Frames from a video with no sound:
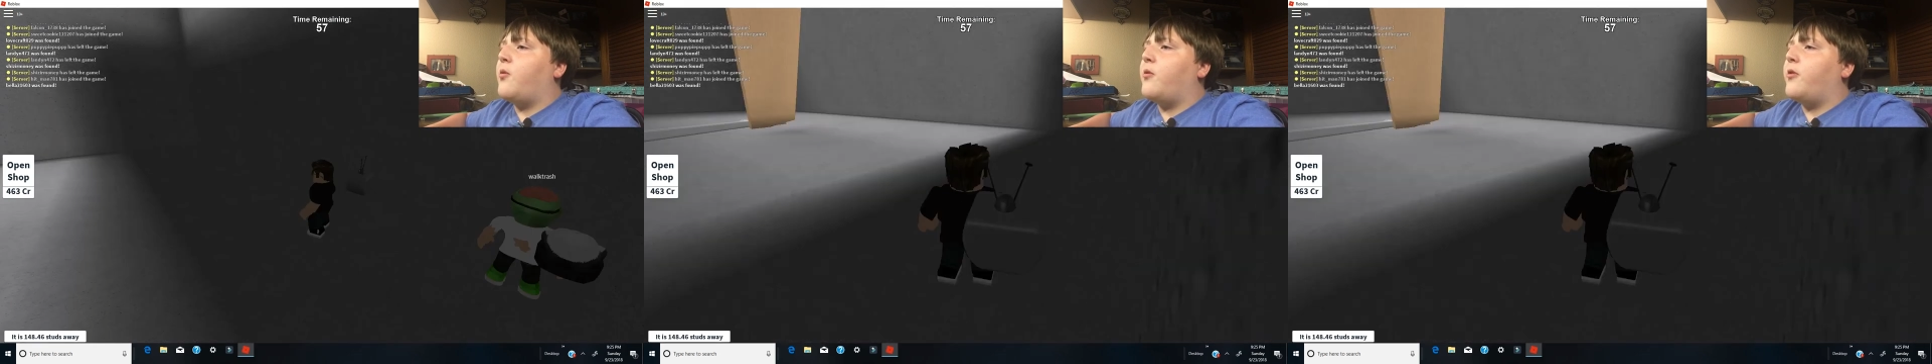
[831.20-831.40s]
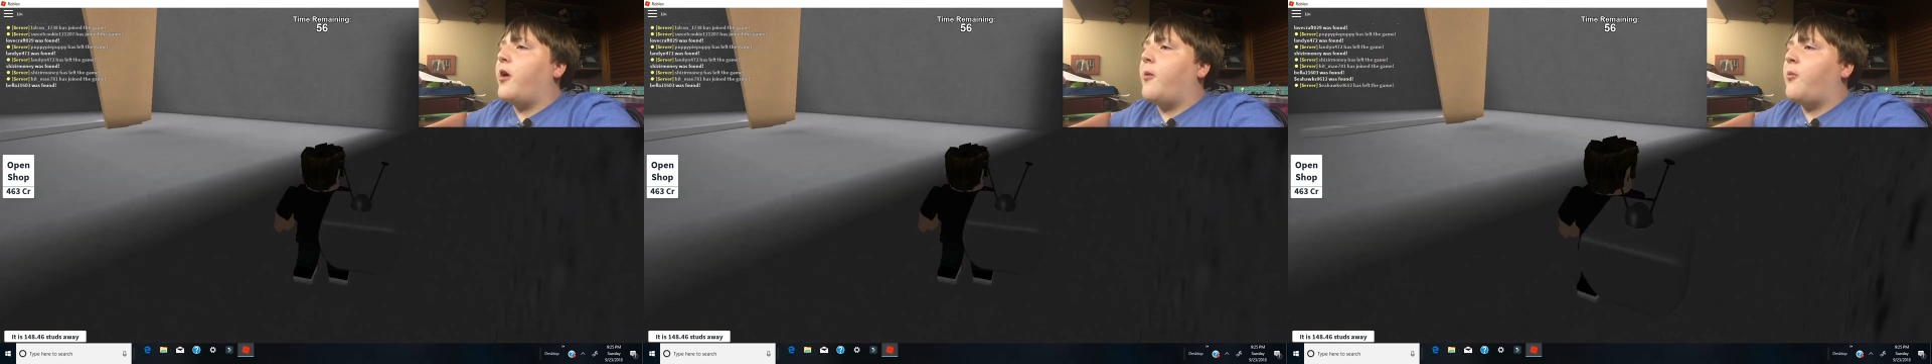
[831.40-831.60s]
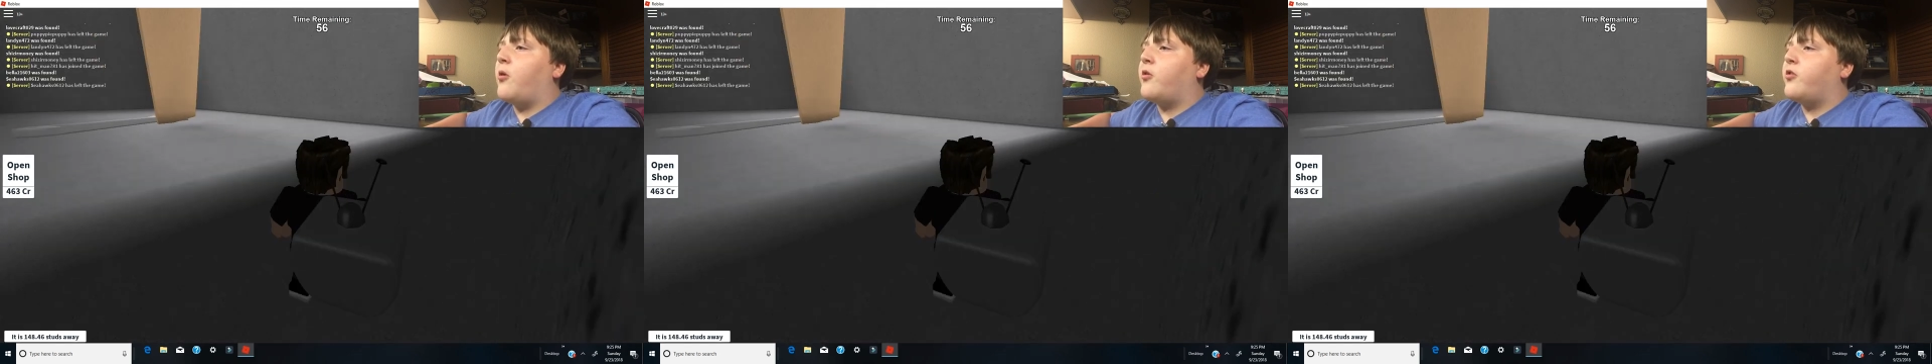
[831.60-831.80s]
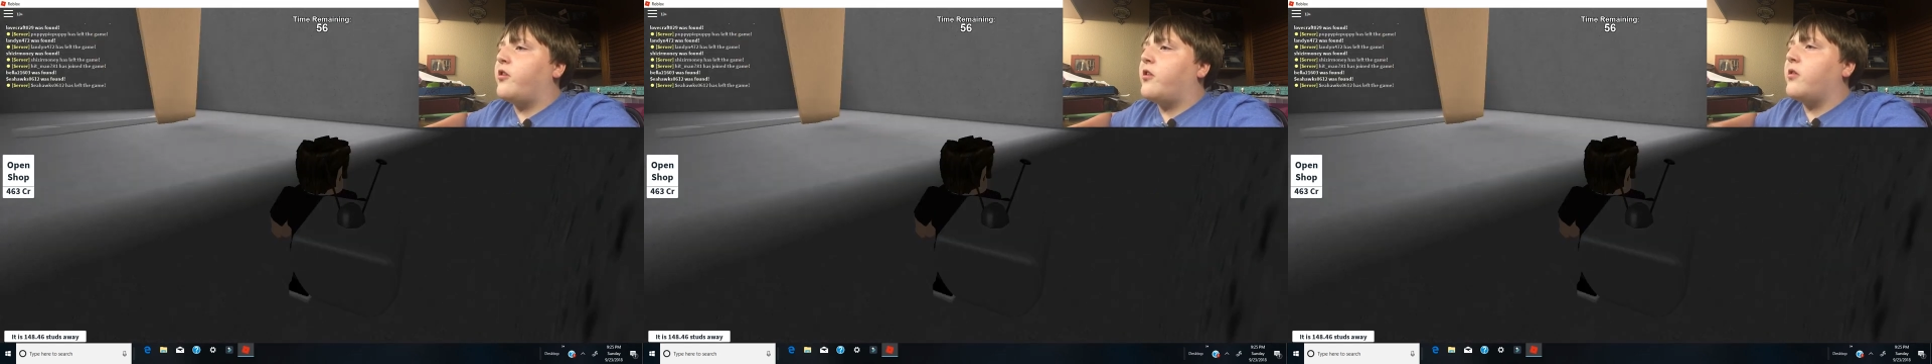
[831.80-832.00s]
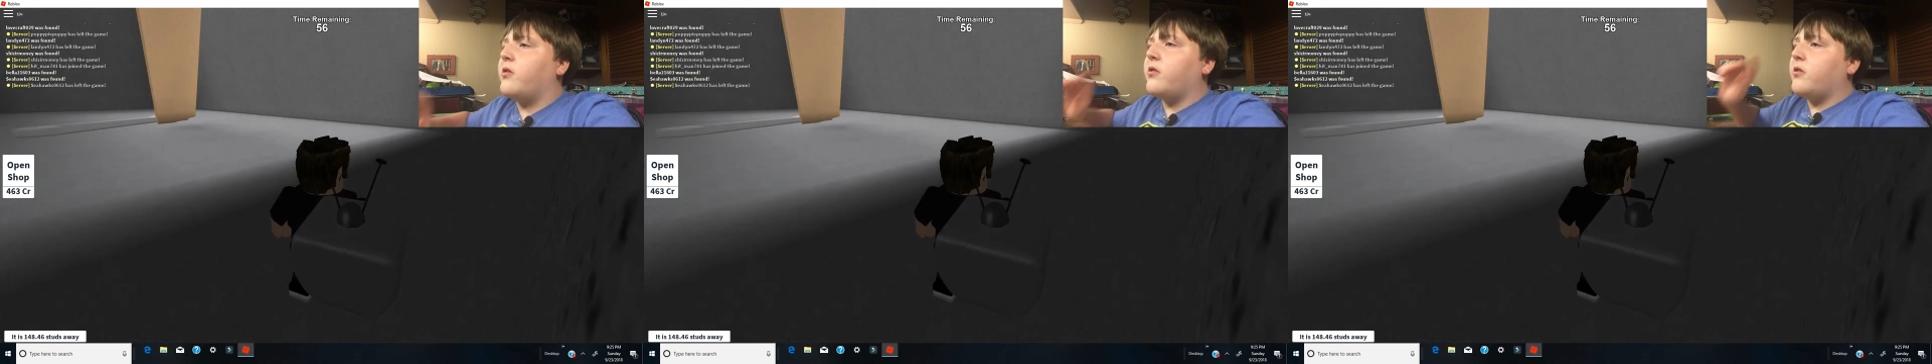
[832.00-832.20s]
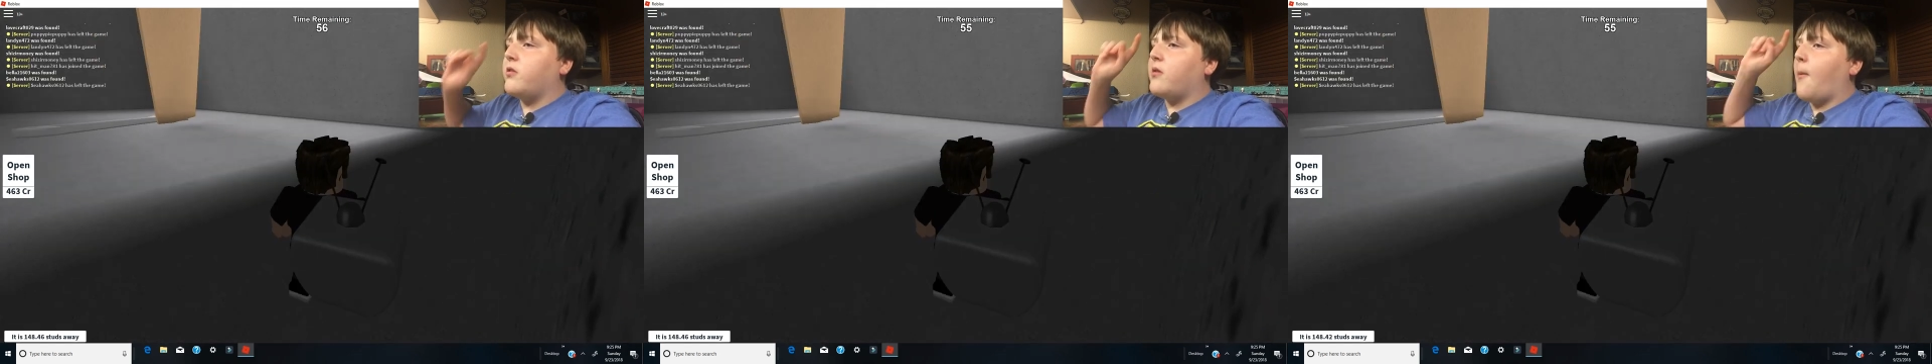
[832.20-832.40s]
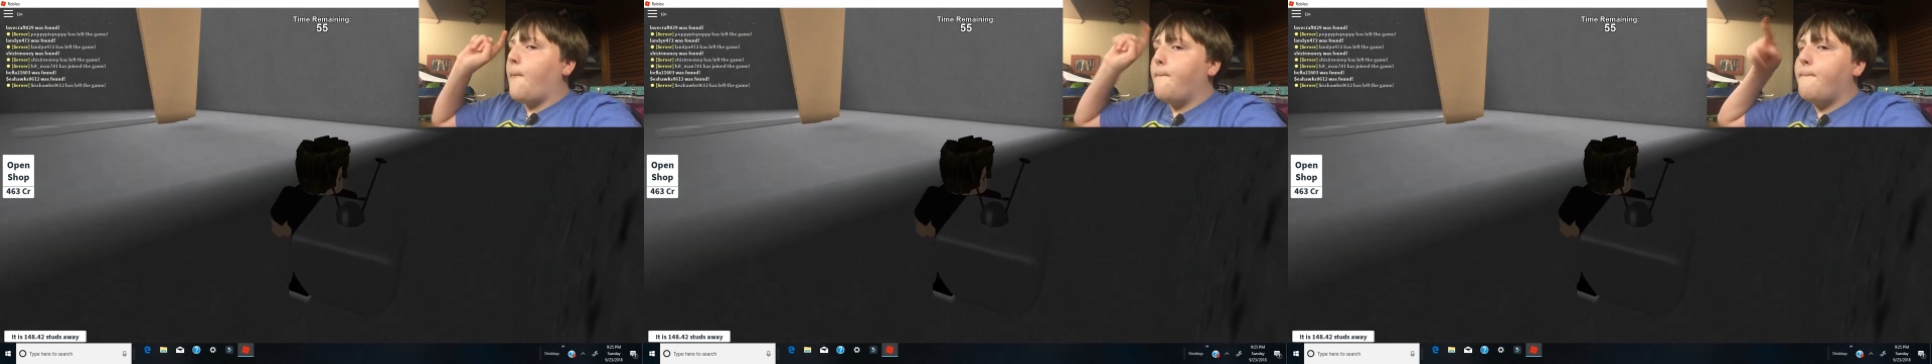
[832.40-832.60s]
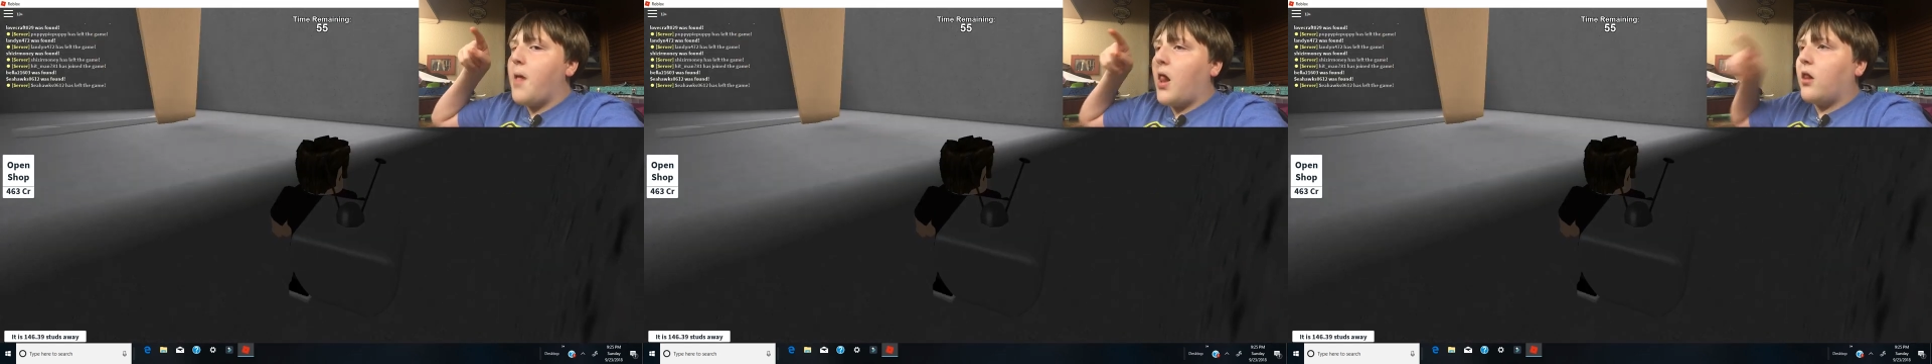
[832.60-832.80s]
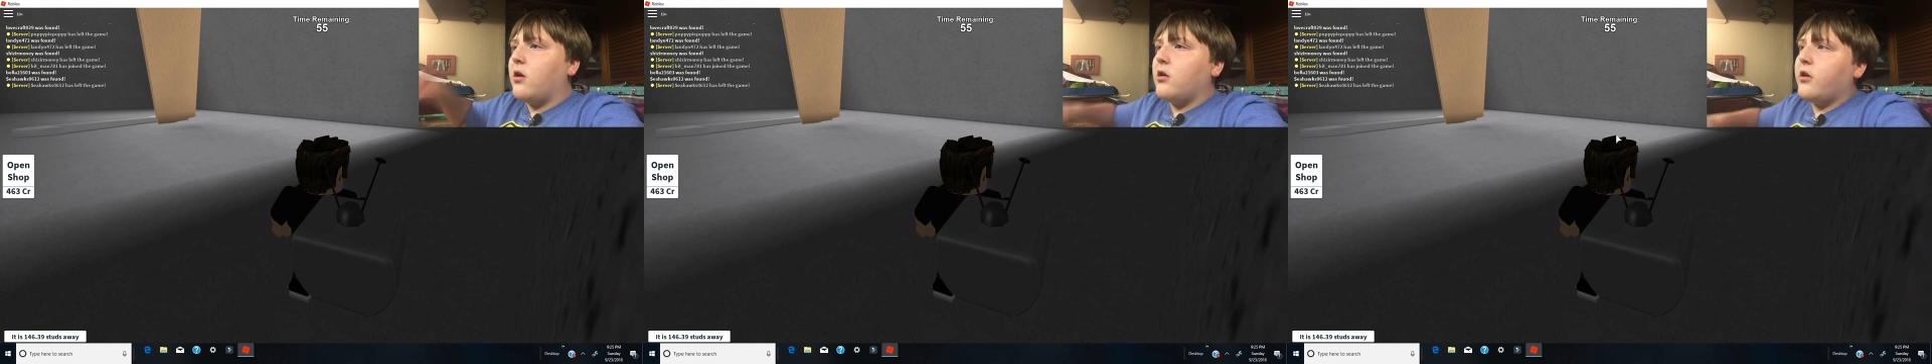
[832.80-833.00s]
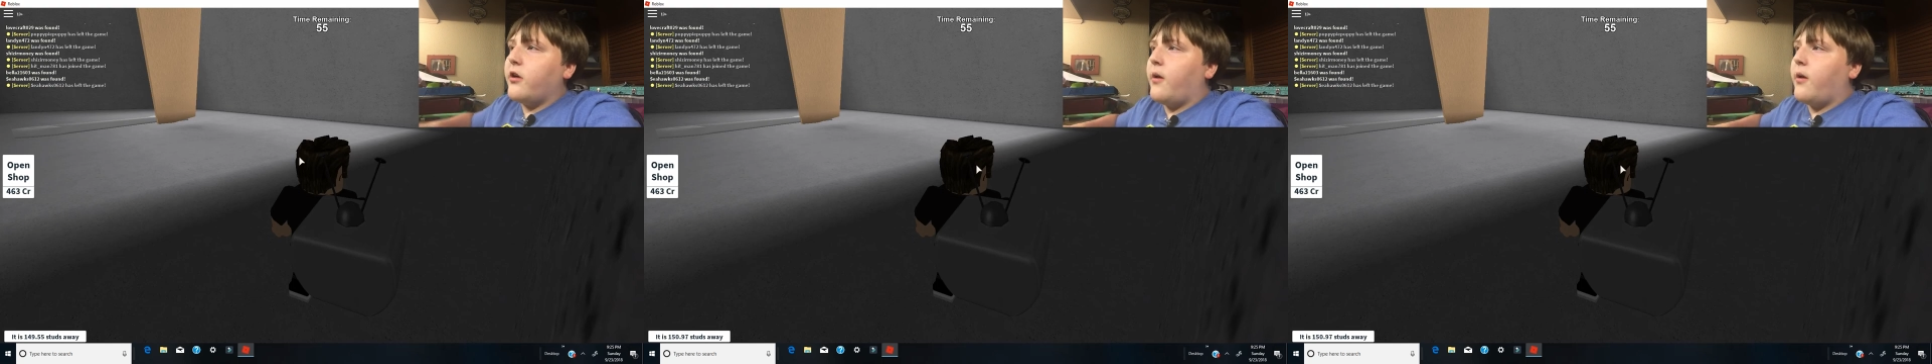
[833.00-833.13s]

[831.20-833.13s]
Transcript: what that person, Bella,